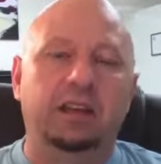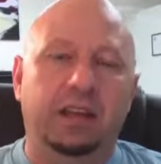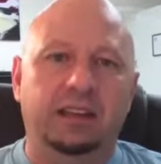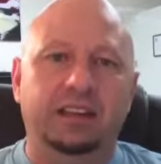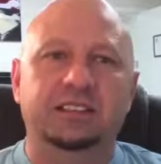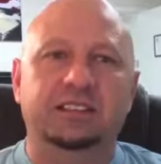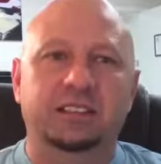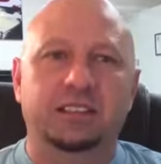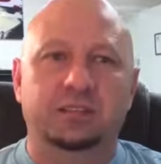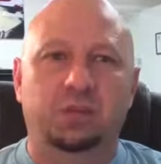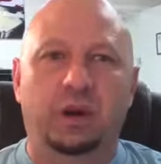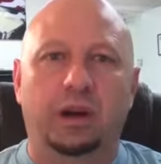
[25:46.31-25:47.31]
And this
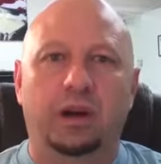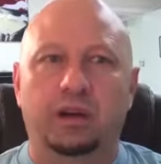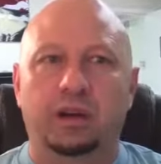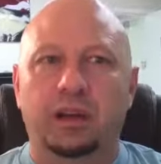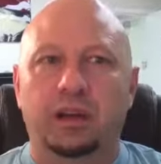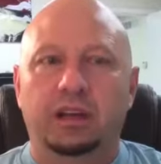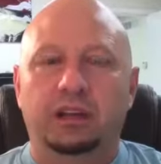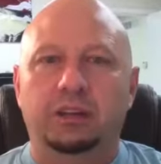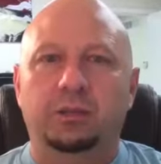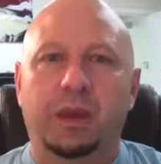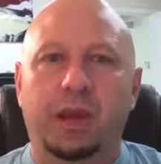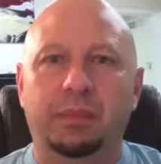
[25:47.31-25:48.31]
is where
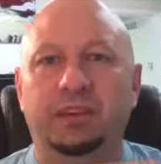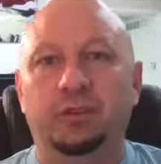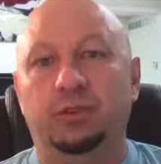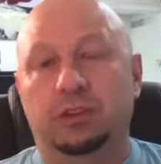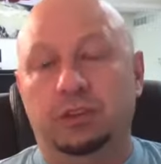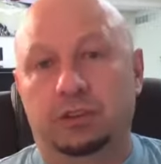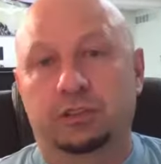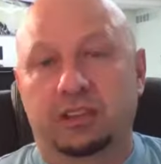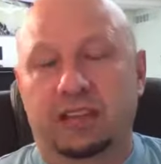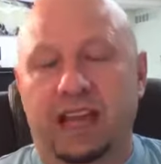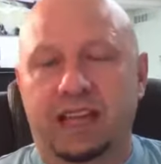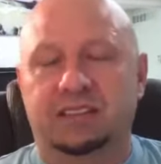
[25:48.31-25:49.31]
you maybe you learn a
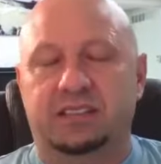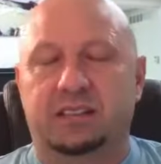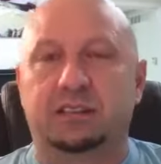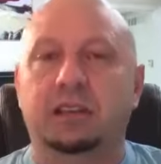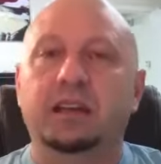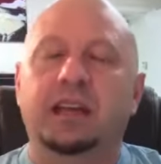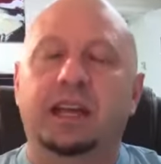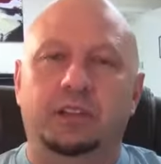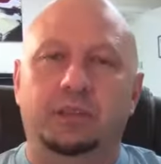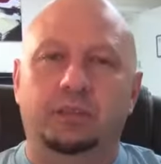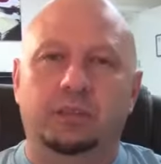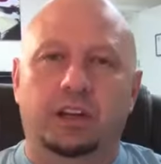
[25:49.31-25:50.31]
lesson and
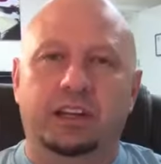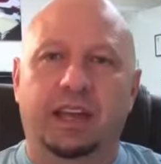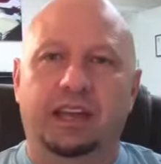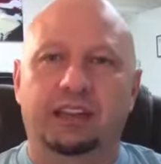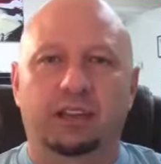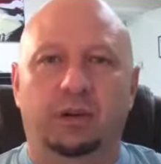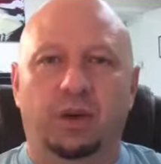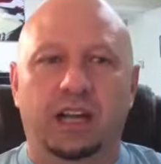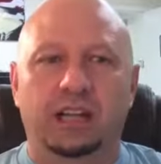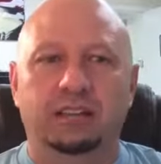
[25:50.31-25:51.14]
you look at, you know what?